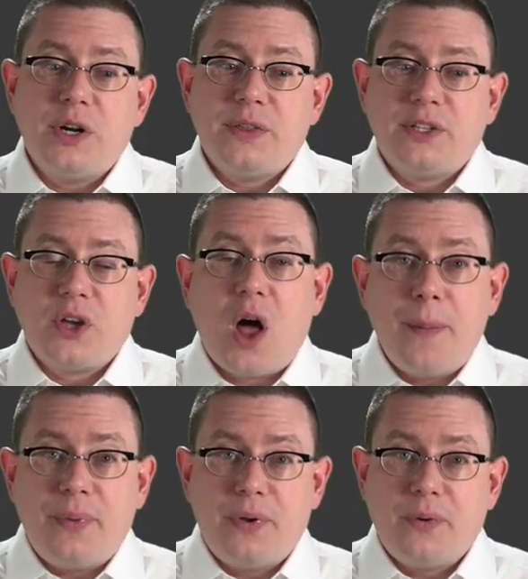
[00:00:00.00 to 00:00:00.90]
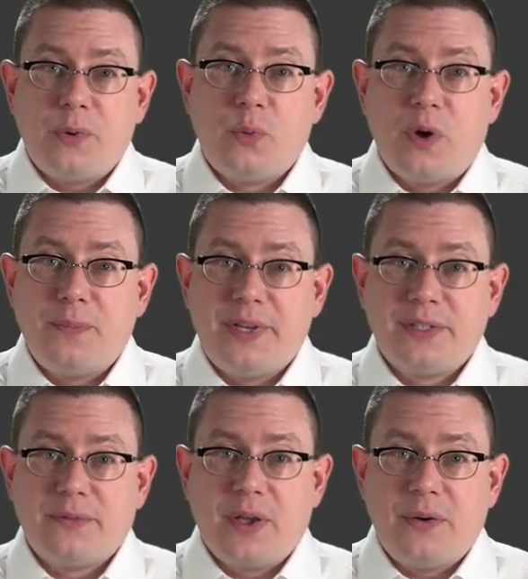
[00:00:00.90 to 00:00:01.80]
at the top with one
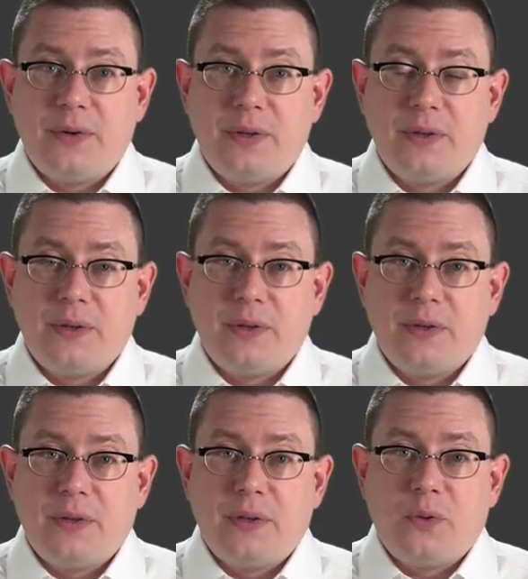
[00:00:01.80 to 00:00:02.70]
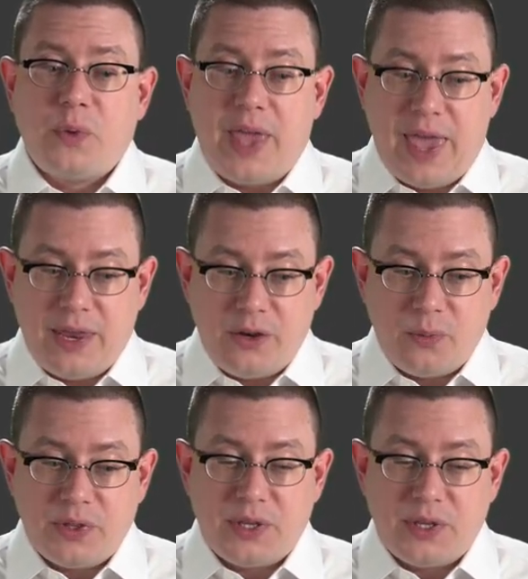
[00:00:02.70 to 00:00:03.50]
piece of code. We end with